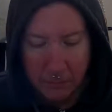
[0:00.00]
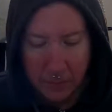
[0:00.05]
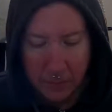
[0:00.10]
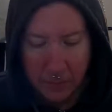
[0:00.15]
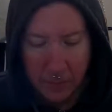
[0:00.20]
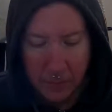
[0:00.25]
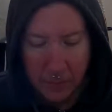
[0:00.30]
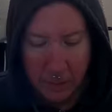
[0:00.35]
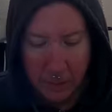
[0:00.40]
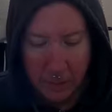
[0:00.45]

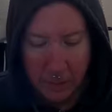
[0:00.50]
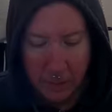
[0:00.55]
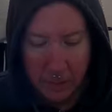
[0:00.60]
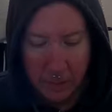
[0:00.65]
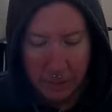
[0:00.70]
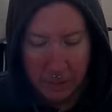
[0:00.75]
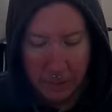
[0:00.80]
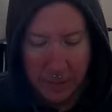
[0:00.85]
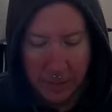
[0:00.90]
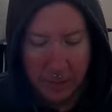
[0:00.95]
I
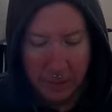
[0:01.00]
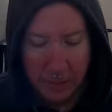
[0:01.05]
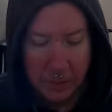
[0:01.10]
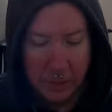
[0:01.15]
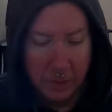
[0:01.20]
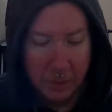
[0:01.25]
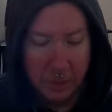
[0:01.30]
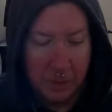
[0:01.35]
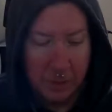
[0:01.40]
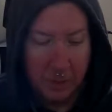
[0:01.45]
don't know what an
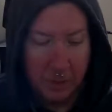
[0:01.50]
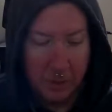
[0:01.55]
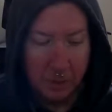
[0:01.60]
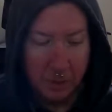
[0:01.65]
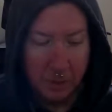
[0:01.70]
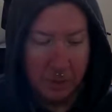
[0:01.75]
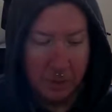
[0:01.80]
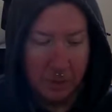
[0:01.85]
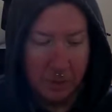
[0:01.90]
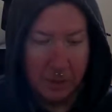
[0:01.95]
overdose
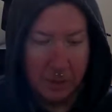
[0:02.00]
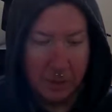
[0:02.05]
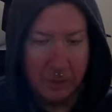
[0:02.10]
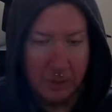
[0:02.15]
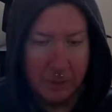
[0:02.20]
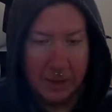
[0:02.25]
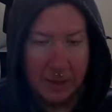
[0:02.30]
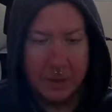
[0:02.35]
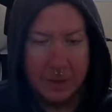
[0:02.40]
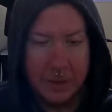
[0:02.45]
of that
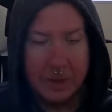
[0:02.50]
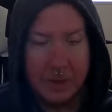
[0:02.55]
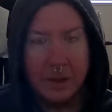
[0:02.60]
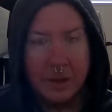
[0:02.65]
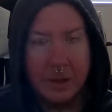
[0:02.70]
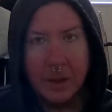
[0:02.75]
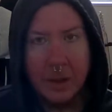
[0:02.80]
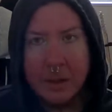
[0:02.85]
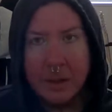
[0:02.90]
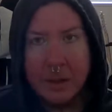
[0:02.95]
shit
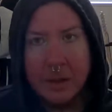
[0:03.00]
does,